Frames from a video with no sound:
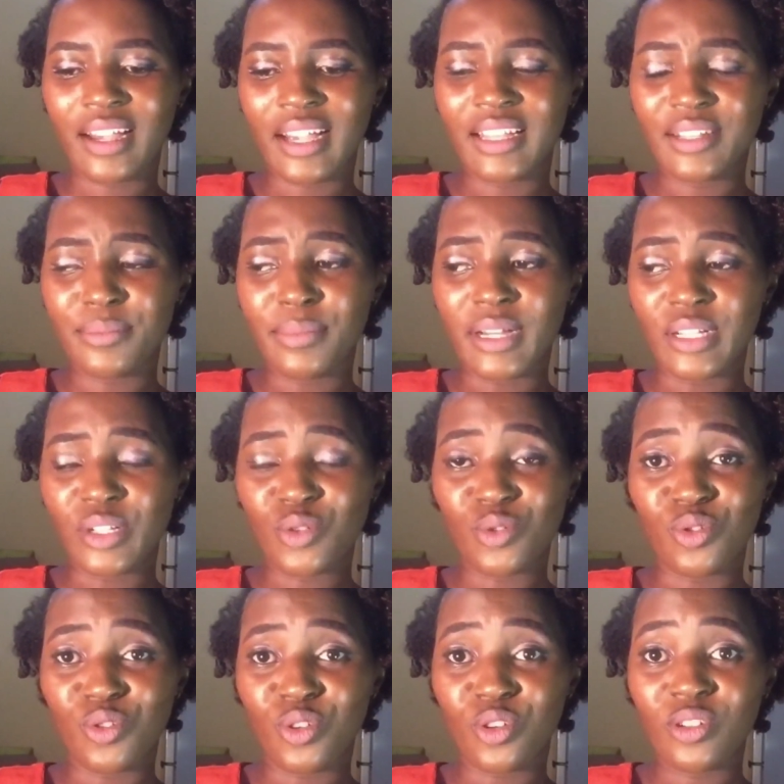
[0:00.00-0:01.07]
I did
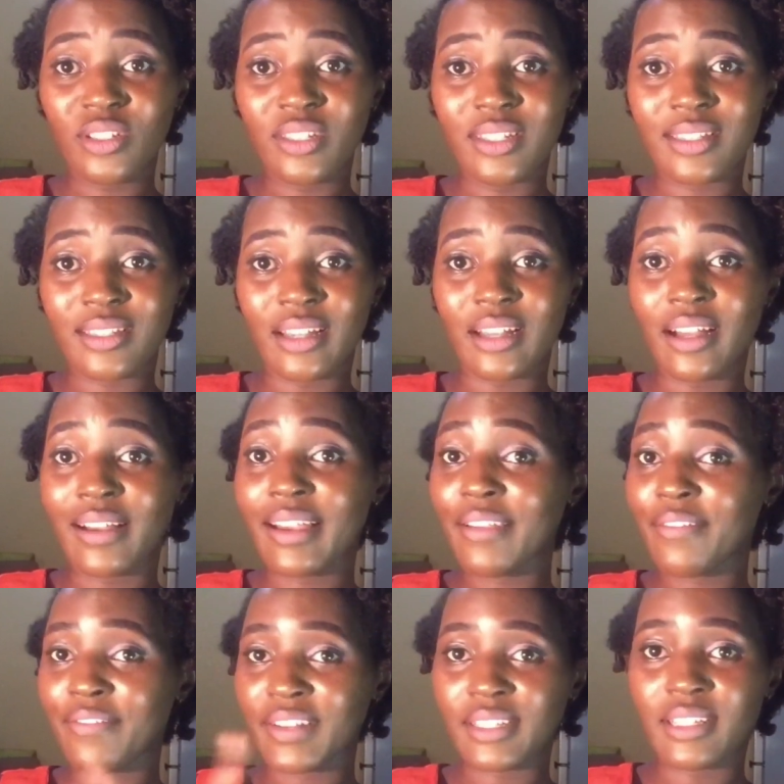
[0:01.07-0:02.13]
Bantu knots.
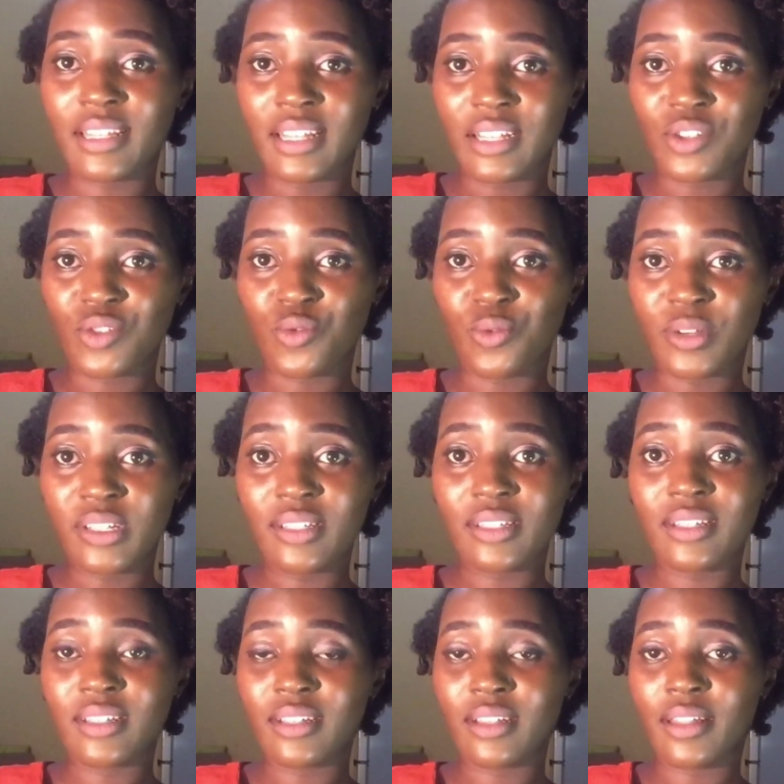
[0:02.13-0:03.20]
I first did a
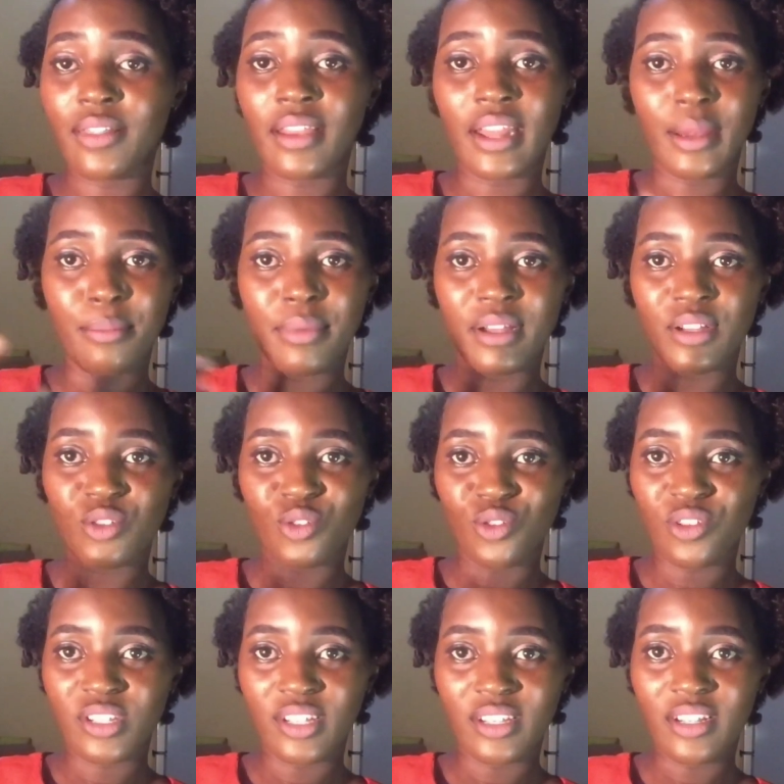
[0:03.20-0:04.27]
twist, then I Bantu
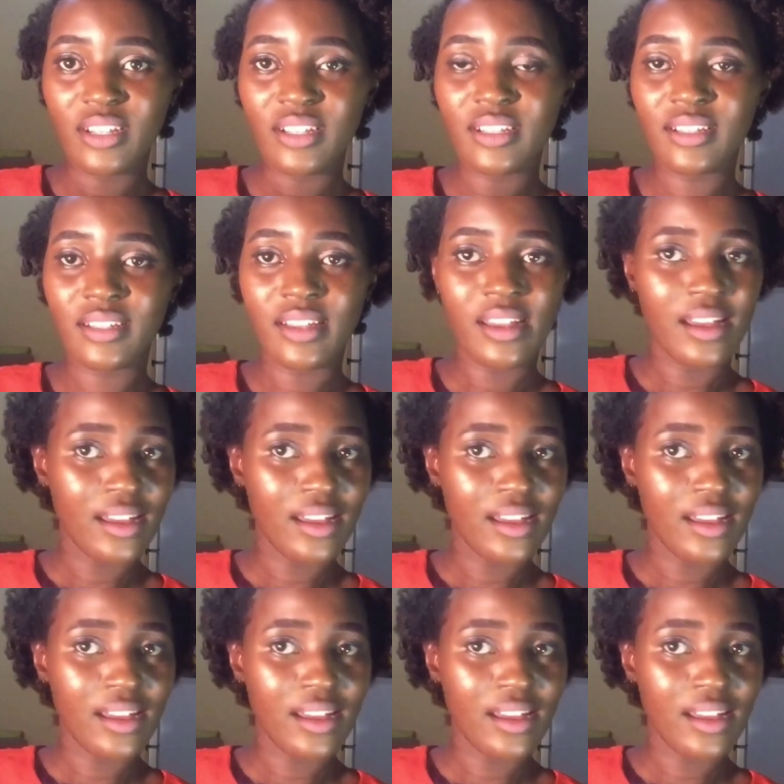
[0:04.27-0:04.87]
knotted it,